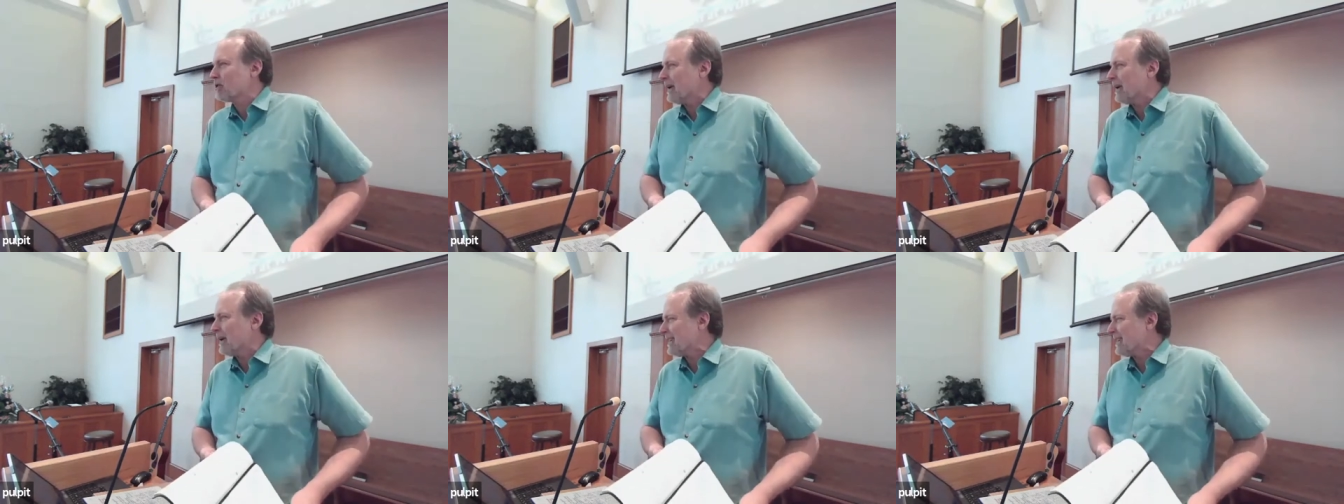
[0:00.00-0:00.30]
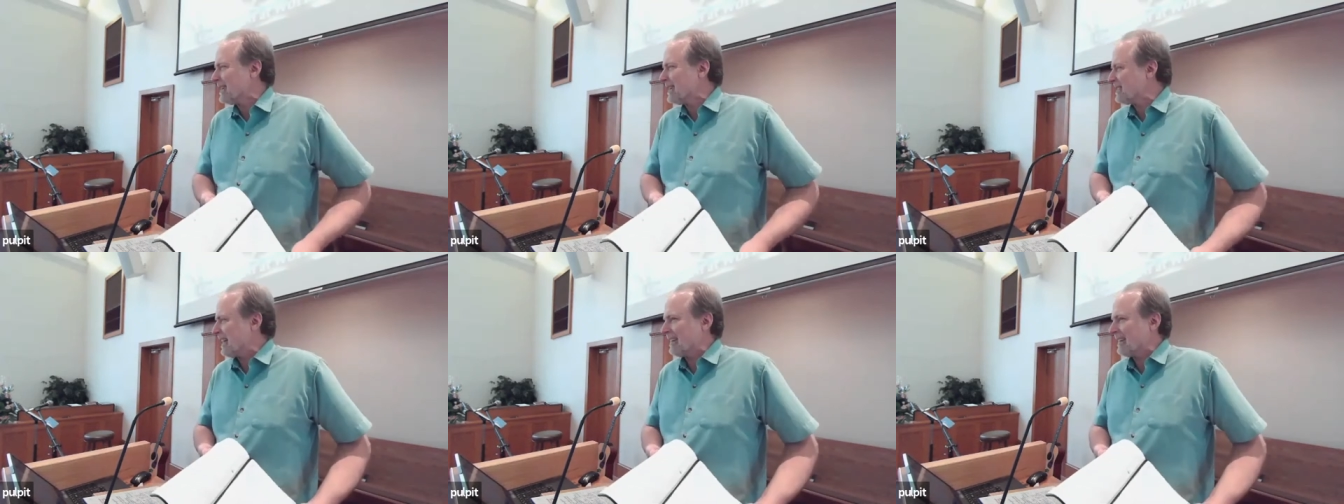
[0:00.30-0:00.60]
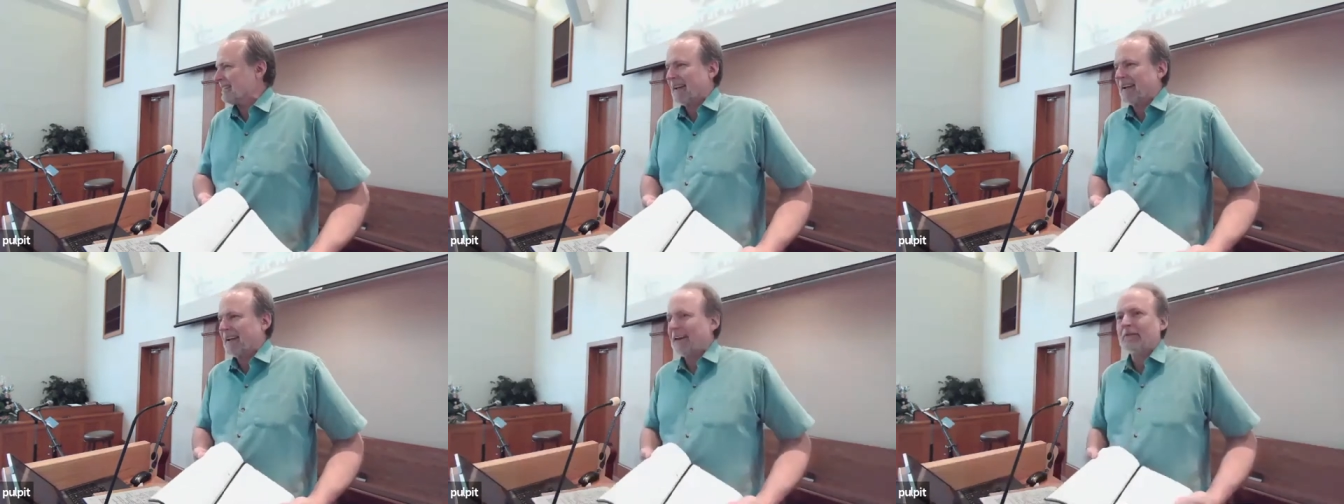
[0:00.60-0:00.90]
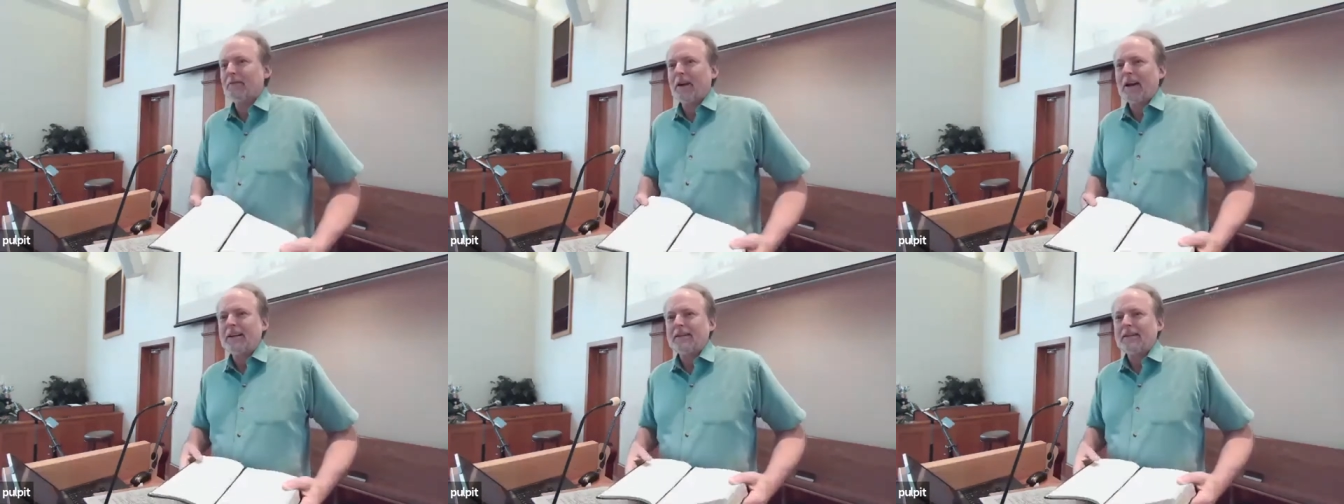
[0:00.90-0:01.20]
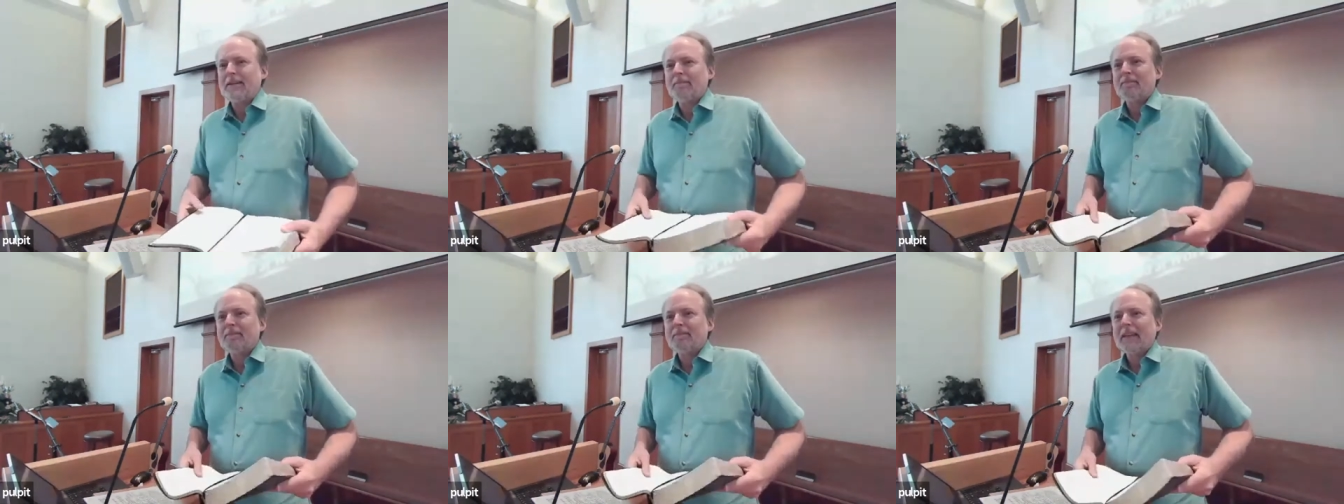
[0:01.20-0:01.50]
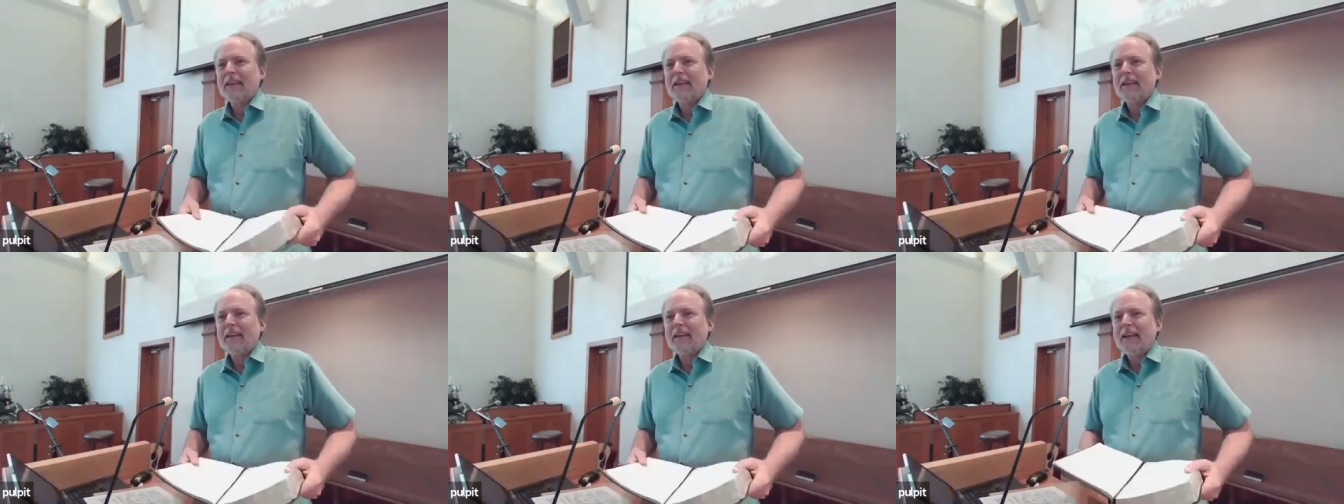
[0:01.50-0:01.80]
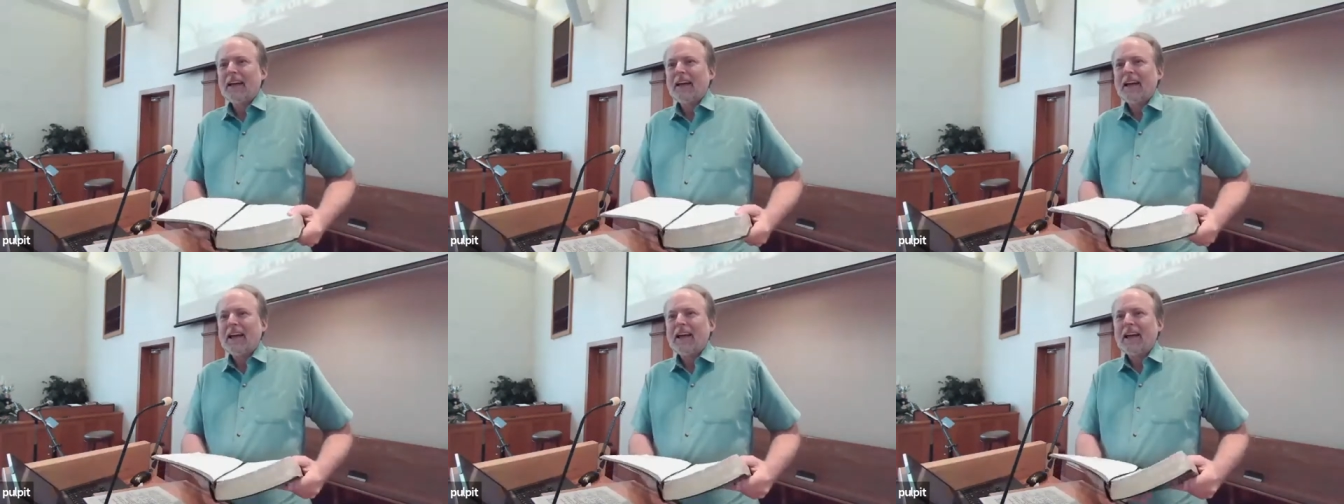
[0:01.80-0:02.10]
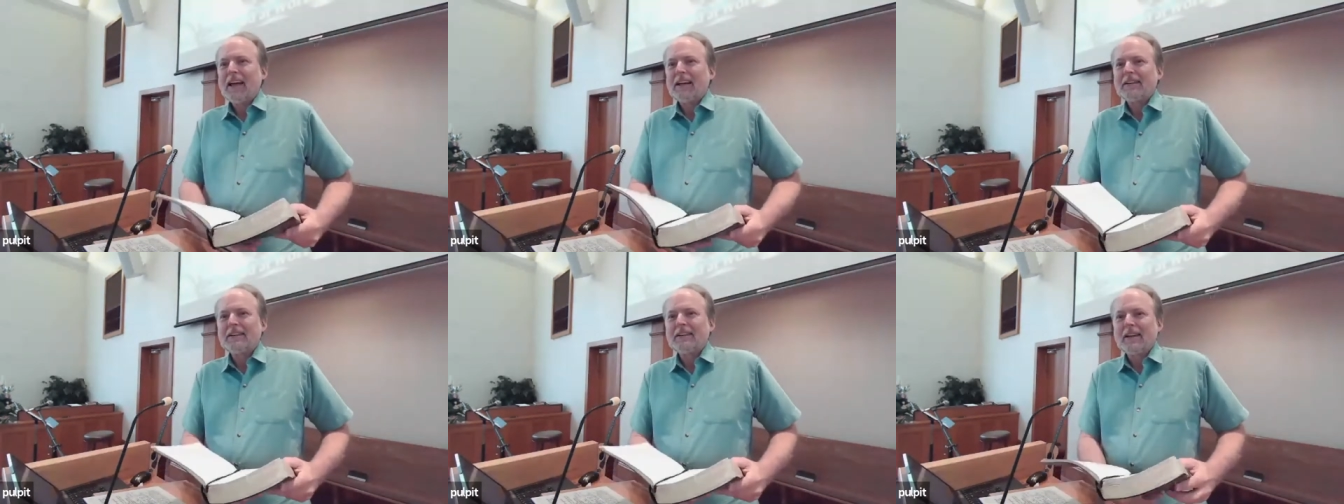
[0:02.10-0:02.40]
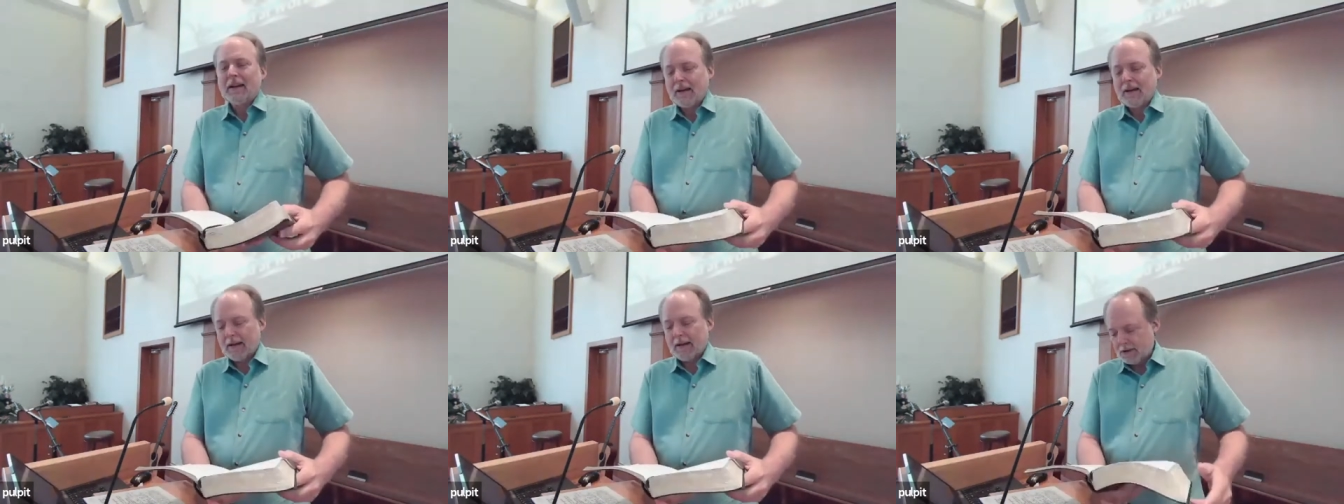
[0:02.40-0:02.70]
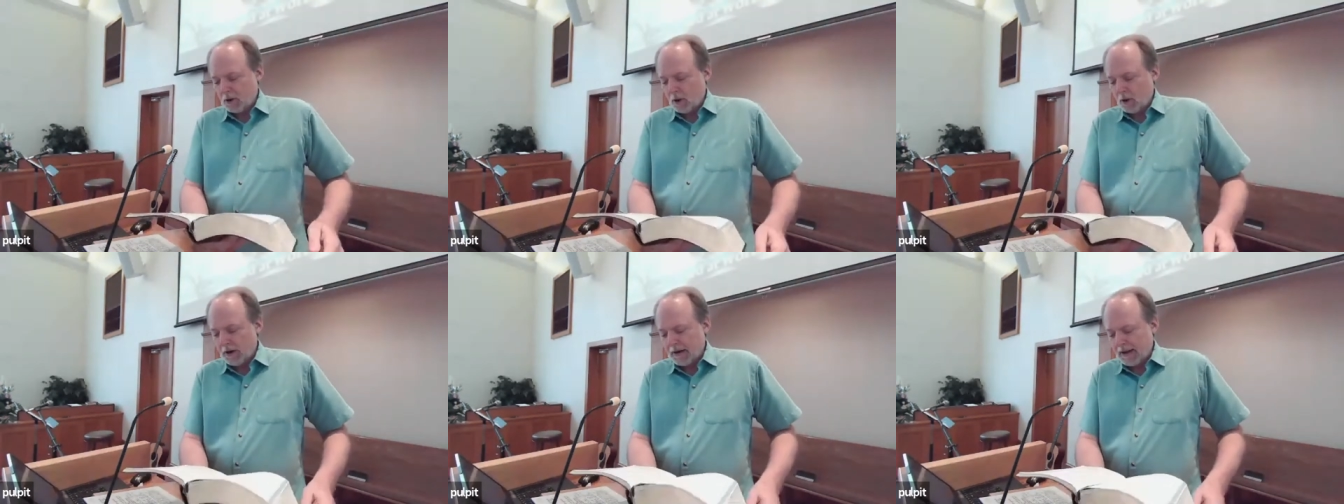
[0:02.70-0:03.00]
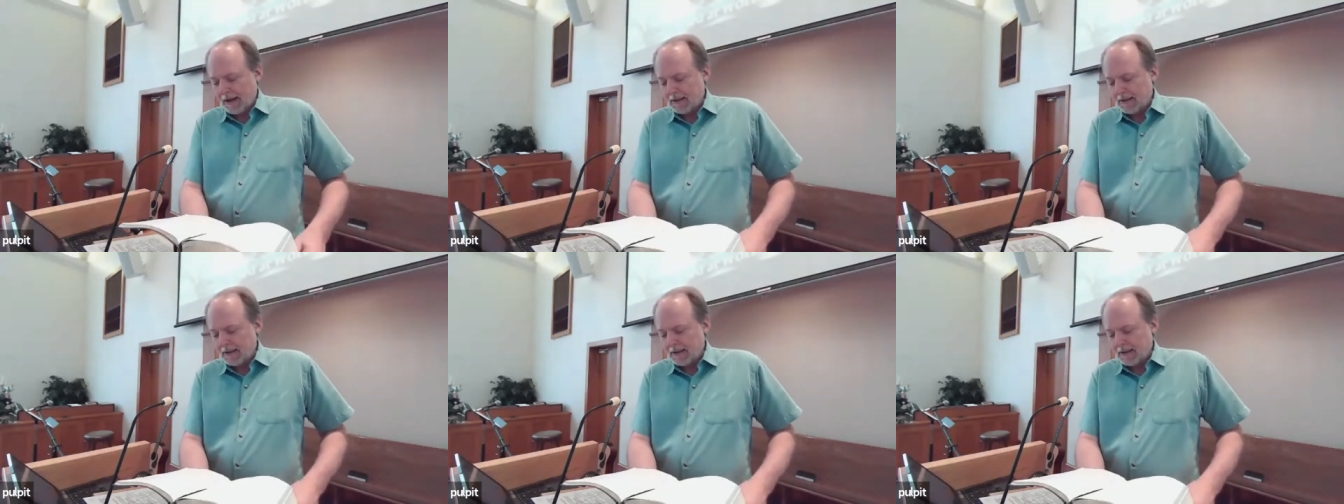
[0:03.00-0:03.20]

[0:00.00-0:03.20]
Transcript: We can stand that, right? And uh, starting at the